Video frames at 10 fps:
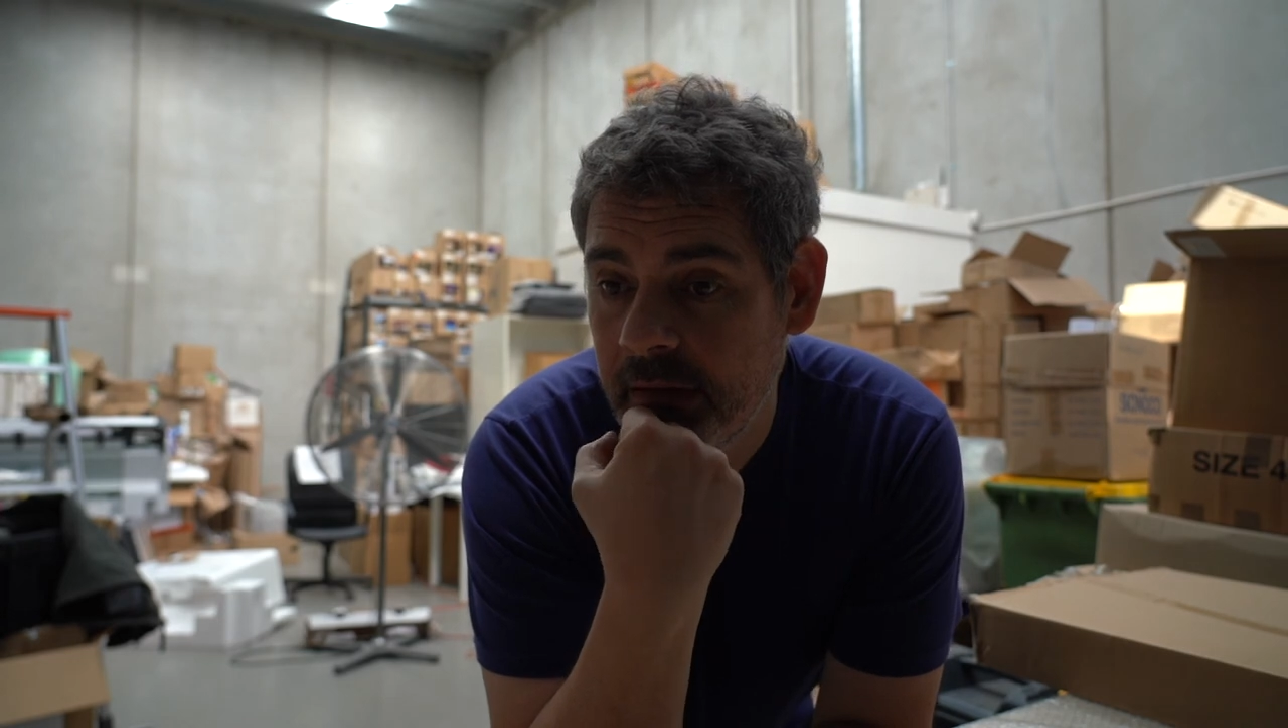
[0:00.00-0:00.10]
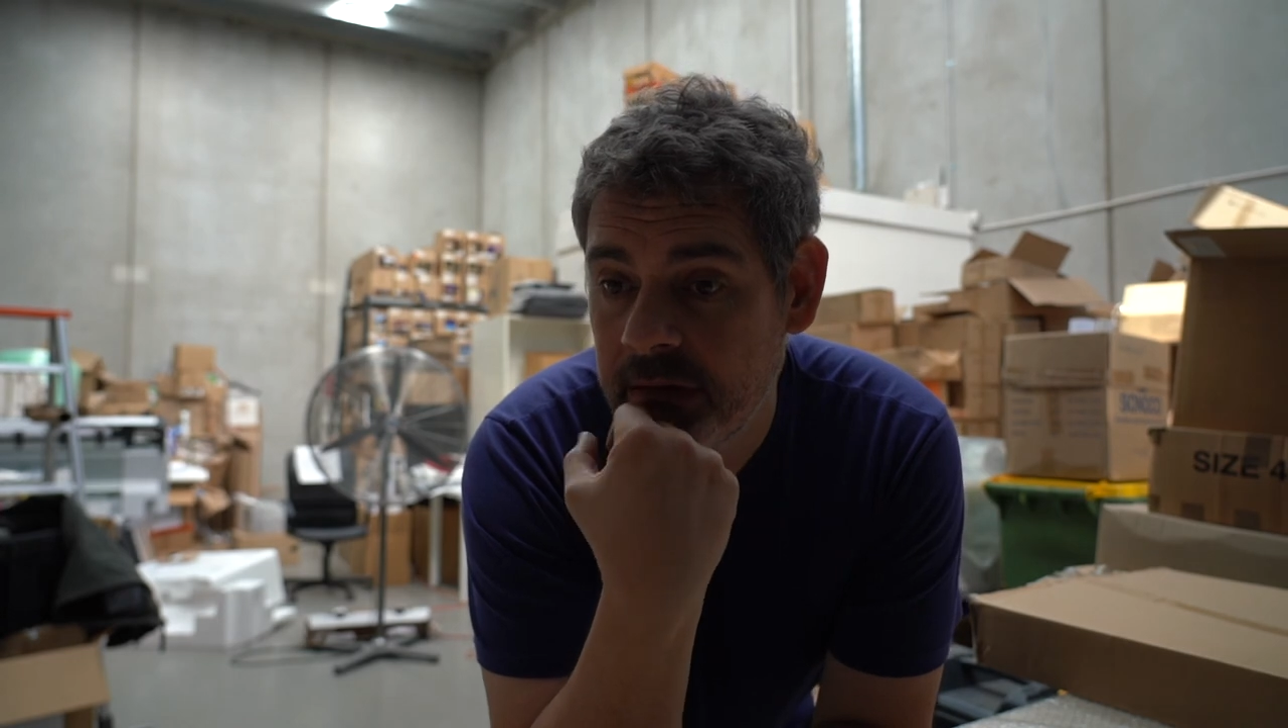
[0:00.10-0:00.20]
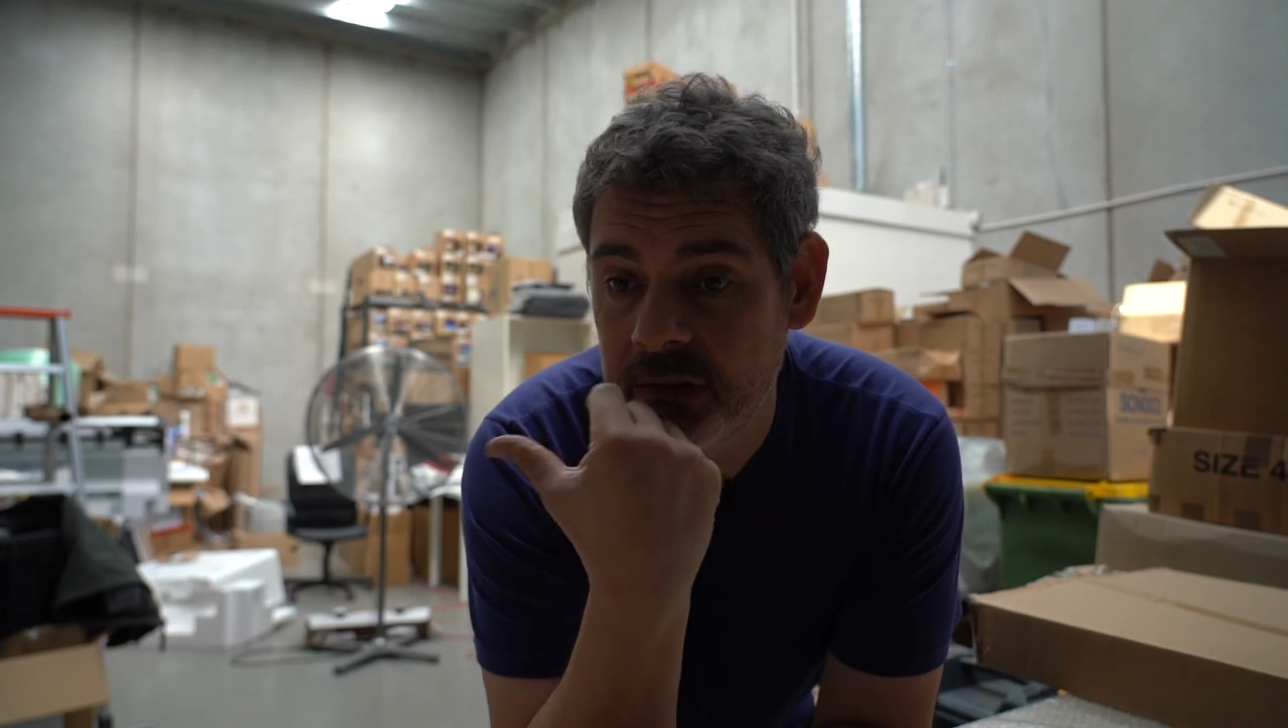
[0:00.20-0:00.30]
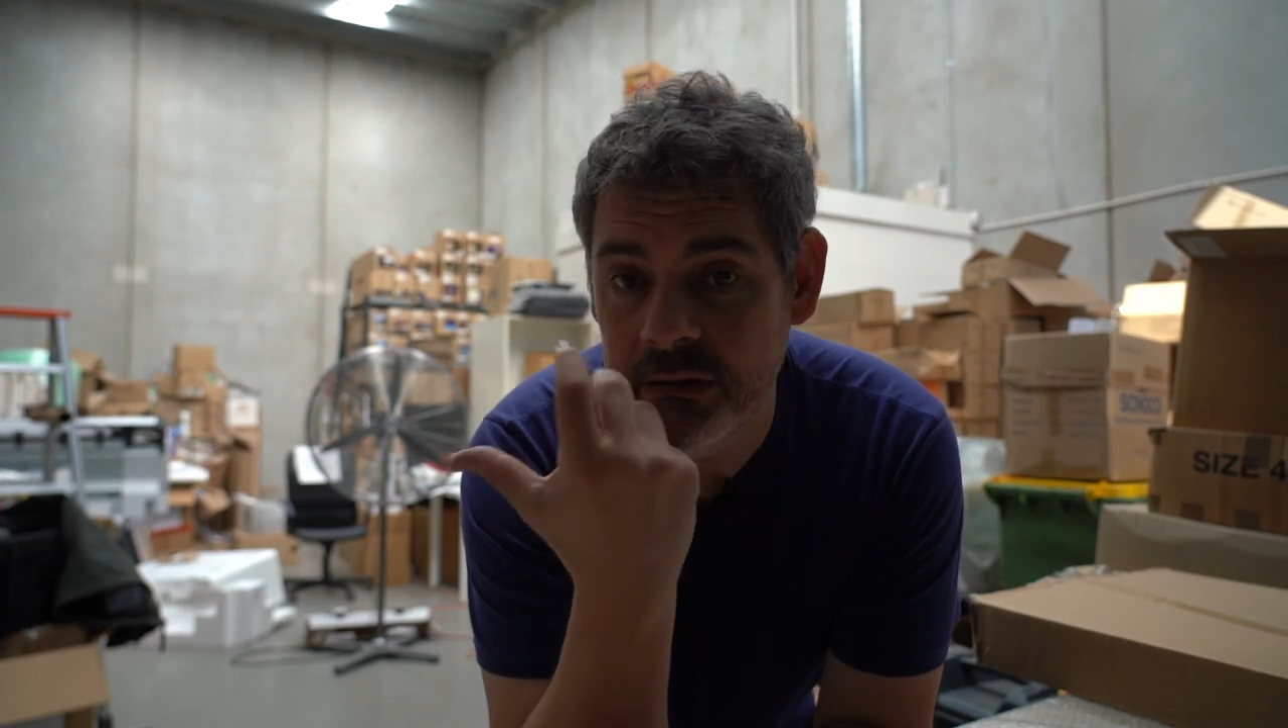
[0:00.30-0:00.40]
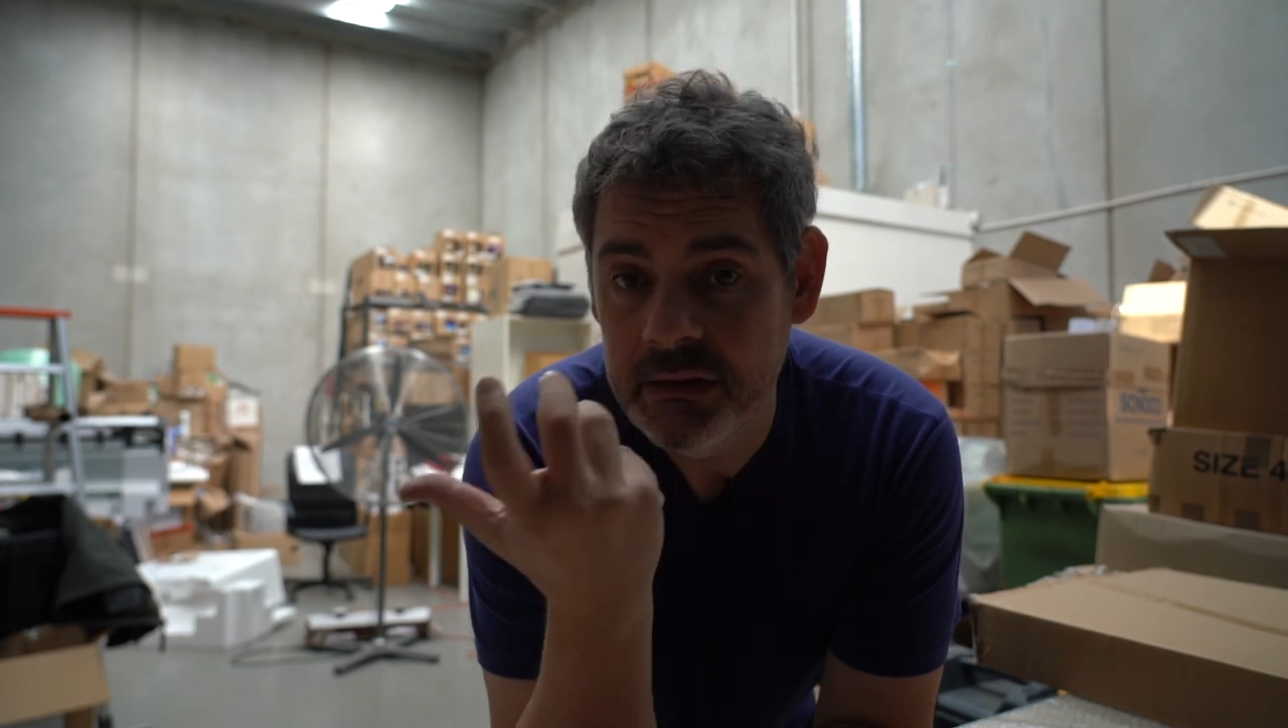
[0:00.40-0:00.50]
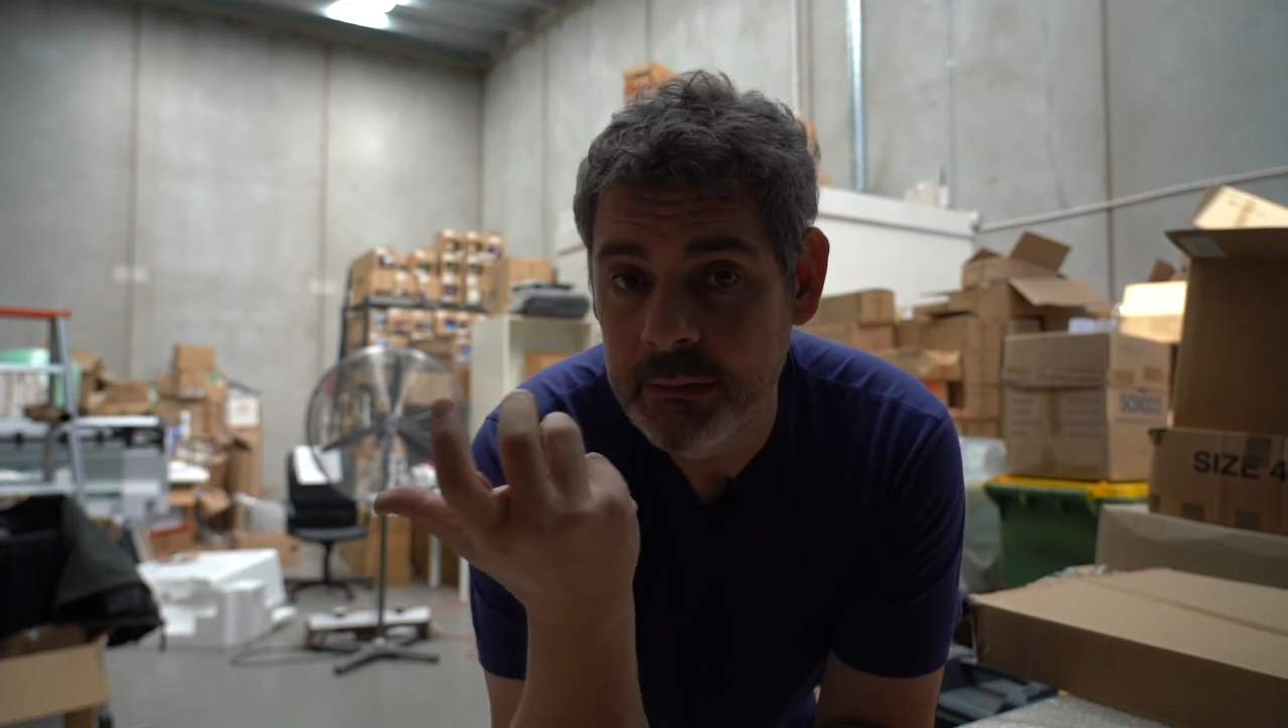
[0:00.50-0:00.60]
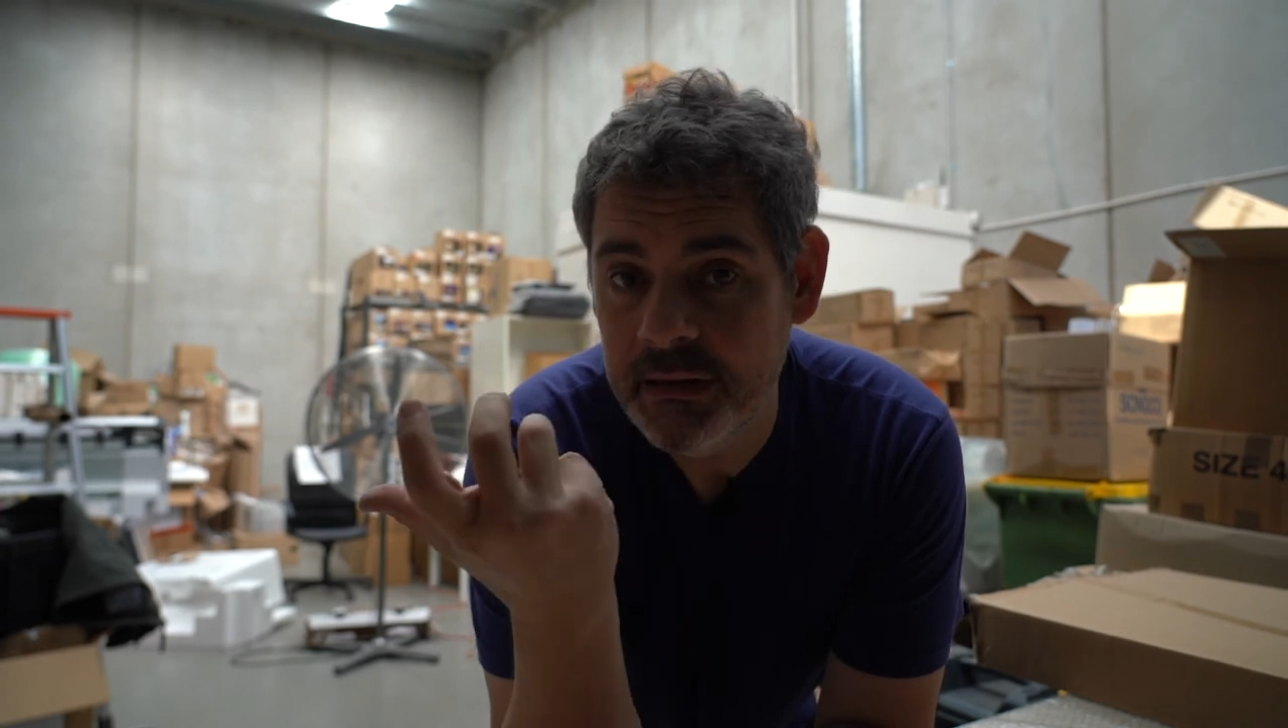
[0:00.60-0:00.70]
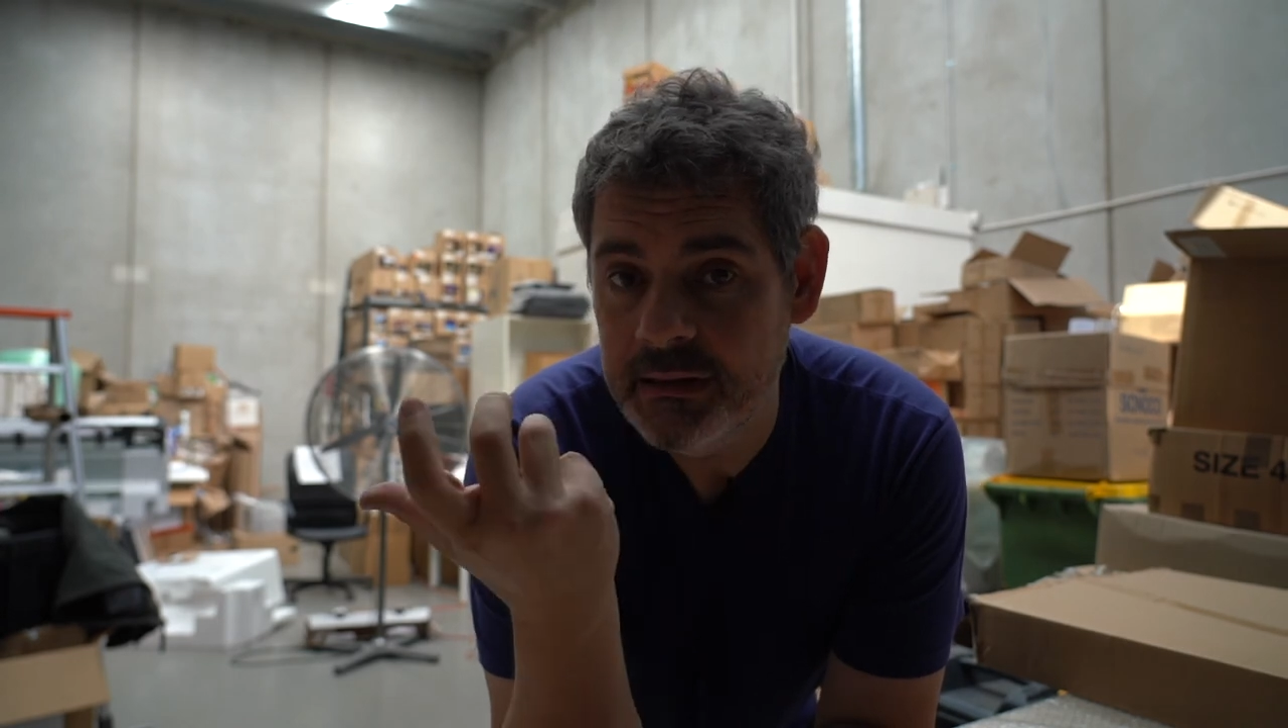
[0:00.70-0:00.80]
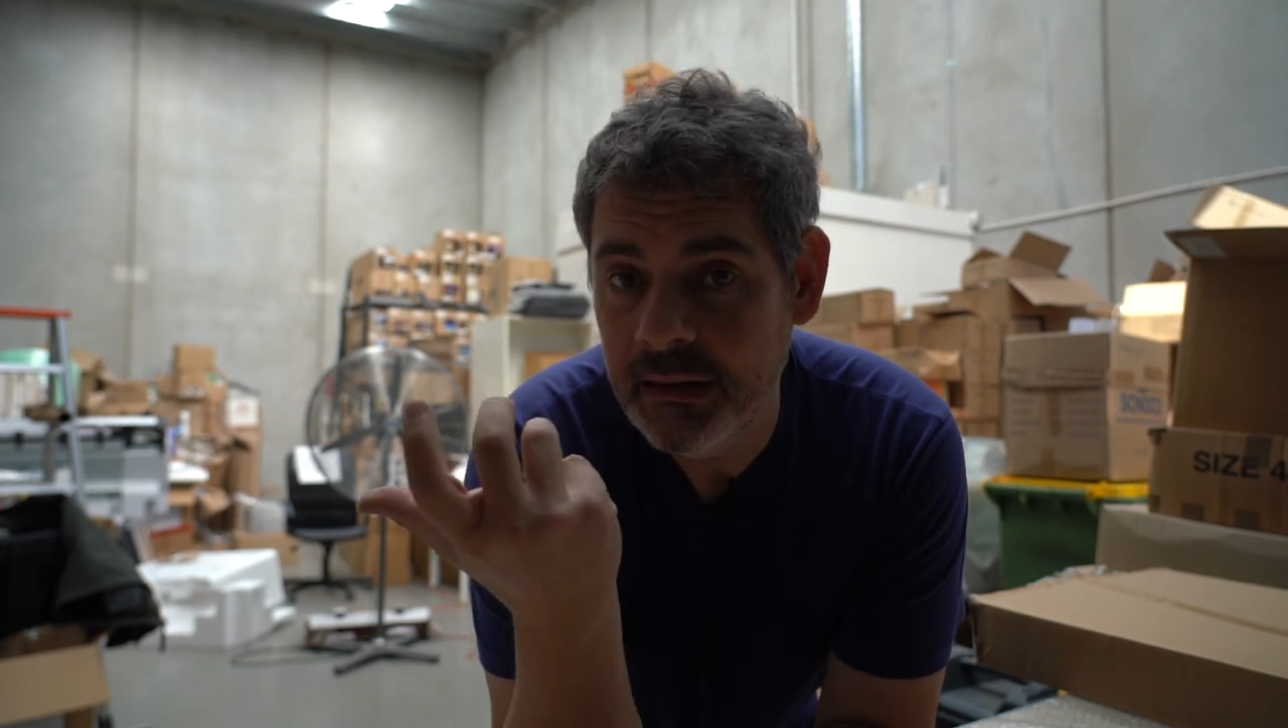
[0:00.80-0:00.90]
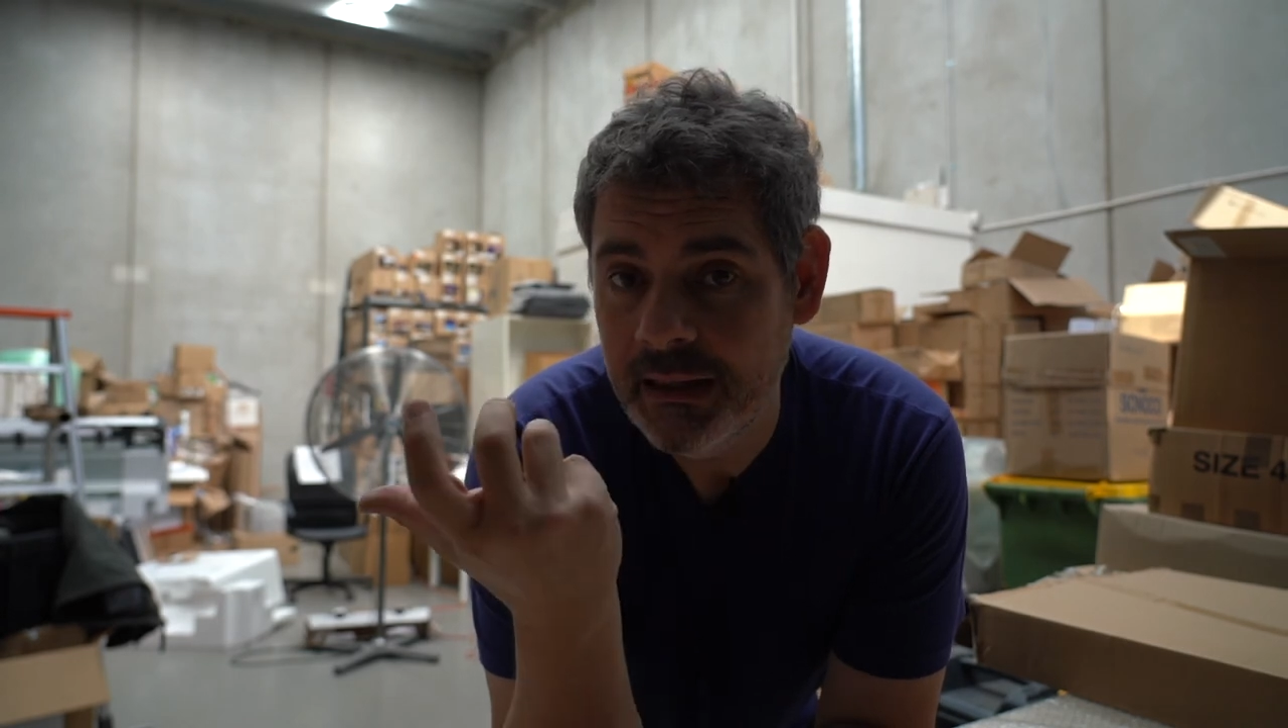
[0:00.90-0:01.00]
it's not just
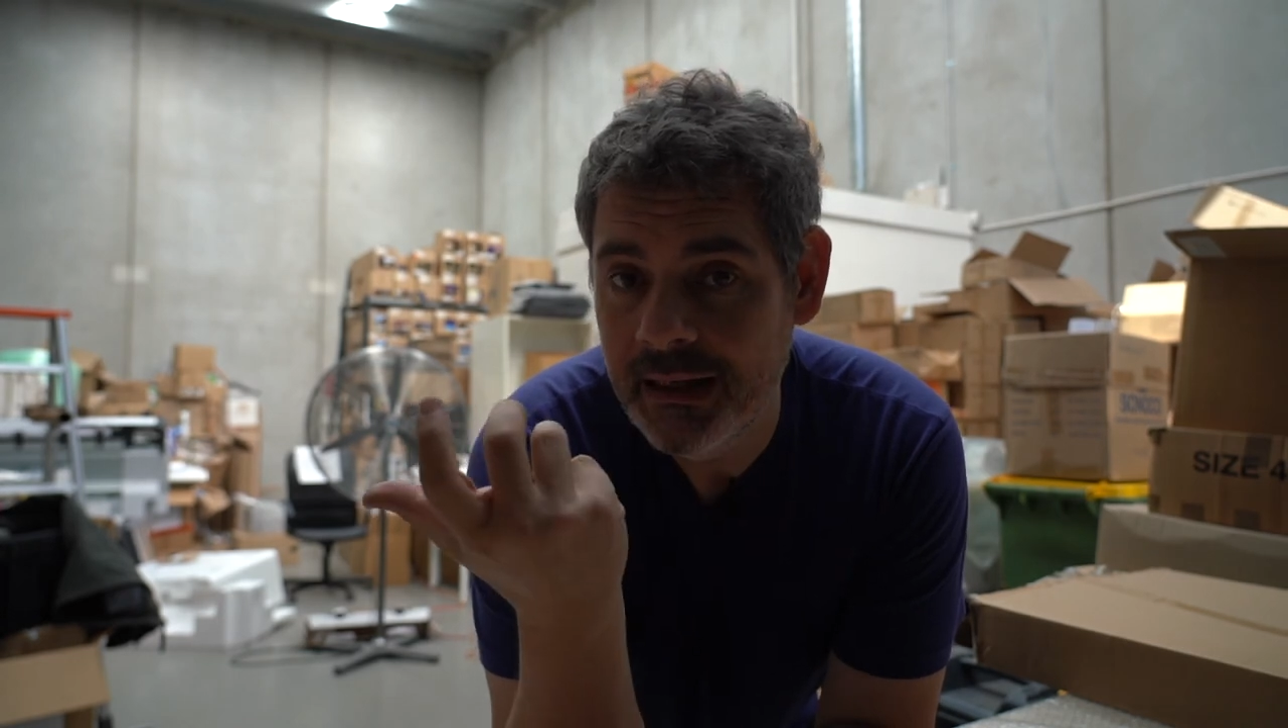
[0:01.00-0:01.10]
about selling